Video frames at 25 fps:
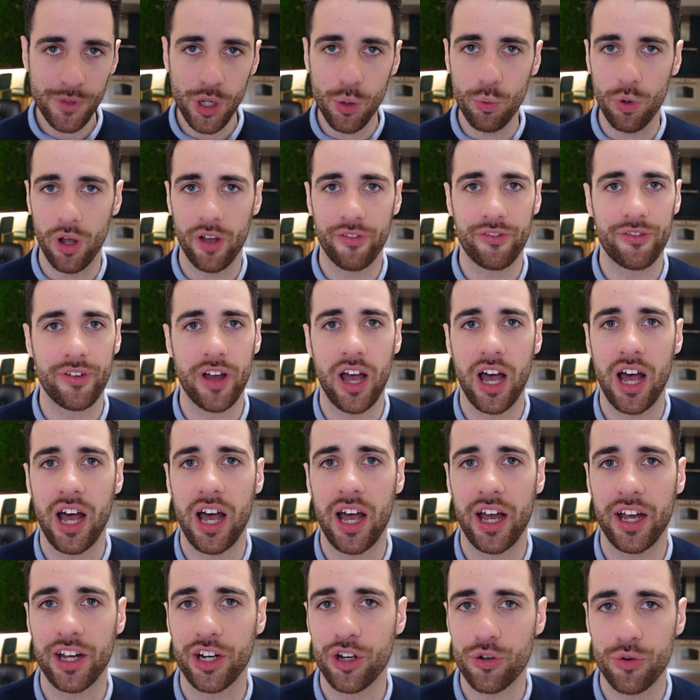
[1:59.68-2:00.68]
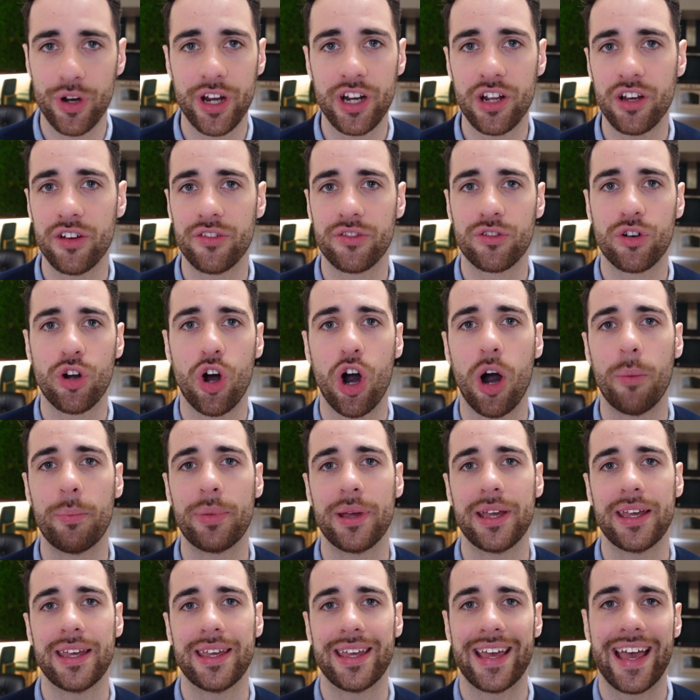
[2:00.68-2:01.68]
with creative,
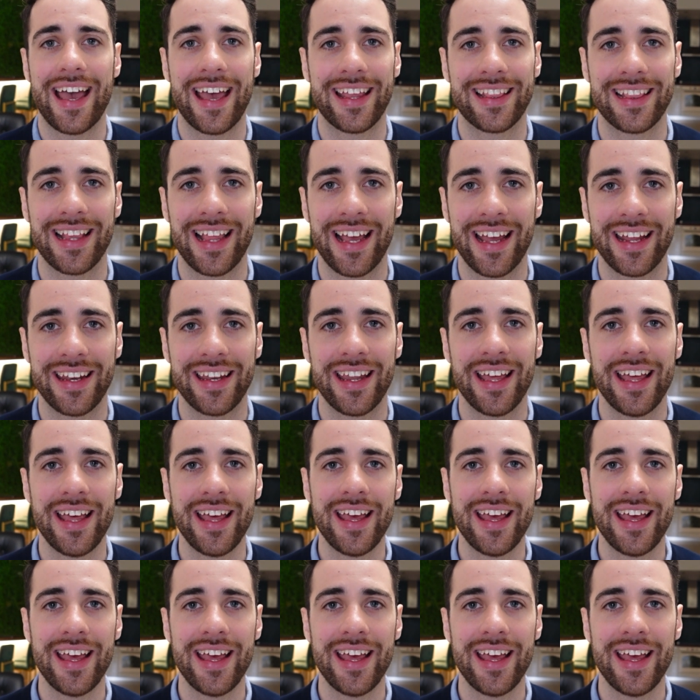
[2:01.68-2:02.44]
copy, headline